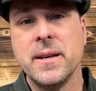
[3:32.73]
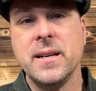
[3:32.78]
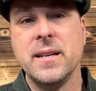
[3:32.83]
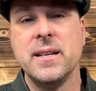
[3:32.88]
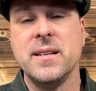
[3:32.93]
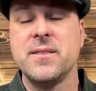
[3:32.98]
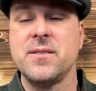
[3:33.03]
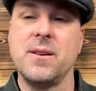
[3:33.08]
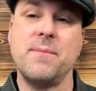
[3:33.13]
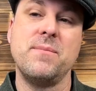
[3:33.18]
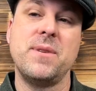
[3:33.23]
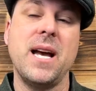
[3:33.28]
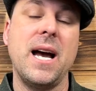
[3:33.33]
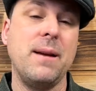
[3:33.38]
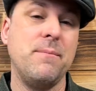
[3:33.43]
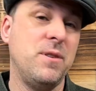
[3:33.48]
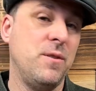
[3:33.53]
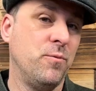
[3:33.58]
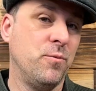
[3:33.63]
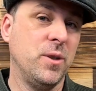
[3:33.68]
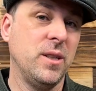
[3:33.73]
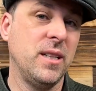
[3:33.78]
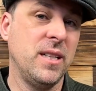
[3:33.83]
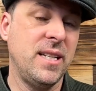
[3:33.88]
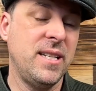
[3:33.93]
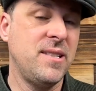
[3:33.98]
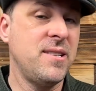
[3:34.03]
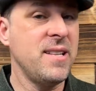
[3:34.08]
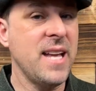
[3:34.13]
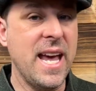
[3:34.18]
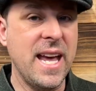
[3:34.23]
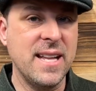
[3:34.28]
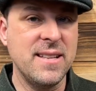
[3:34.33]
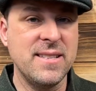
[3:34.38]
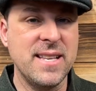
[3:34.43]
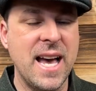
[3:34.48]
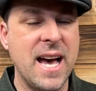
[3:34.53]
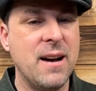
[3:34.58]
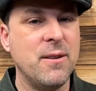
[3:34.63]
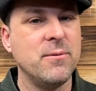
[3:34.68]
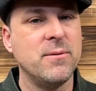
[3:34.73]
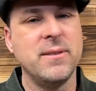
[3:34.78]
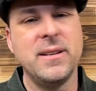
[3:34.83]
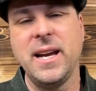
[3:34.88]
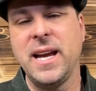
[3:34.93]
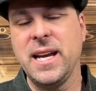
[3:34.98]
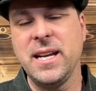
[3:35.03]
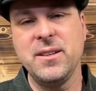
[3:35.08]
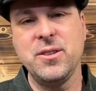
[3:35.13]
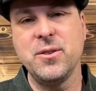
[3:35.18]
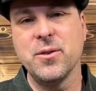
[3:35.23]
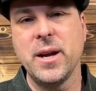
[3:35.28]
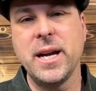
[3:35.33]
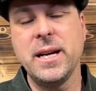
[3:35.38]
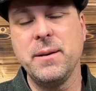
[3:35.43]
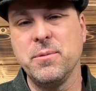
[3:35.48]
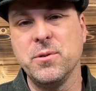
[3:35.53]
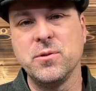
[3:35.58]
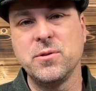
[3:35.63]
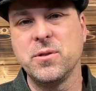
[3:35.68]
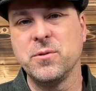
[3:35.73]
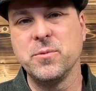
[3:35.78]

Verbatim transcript: sometimes it really stands out and you're able to